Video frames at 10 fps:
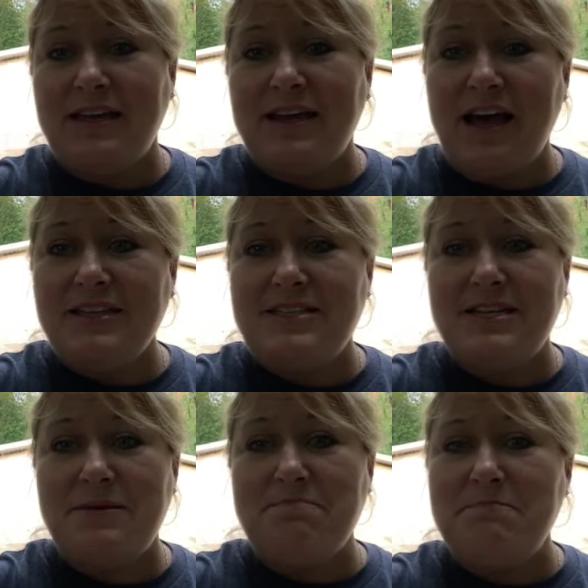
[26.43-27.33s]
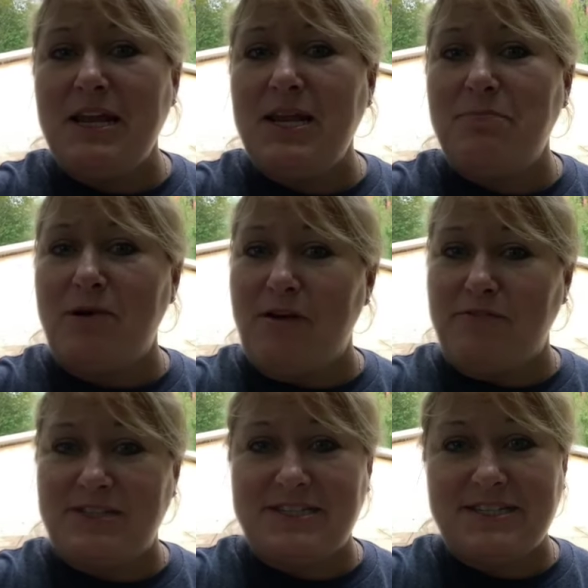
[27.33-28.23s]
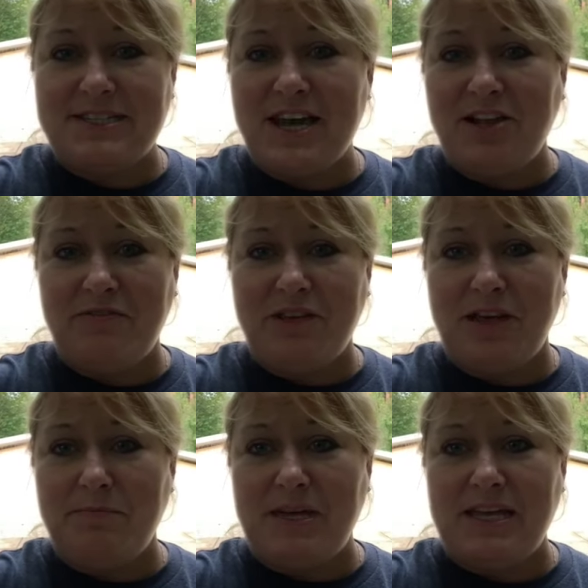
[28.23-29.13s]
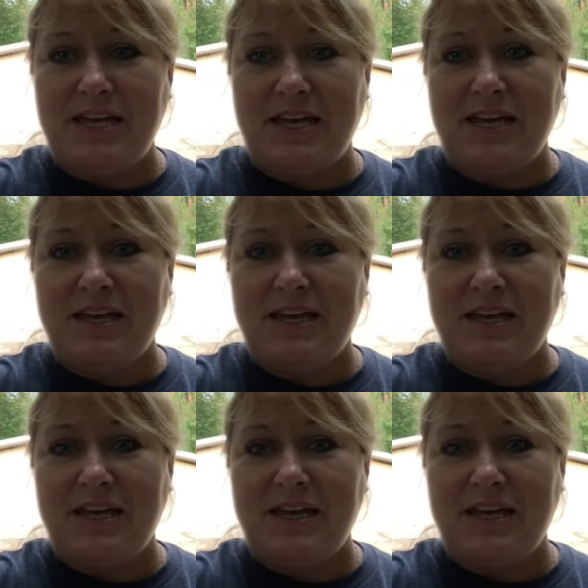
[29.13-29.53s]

God sent many prophets to tell of the coming King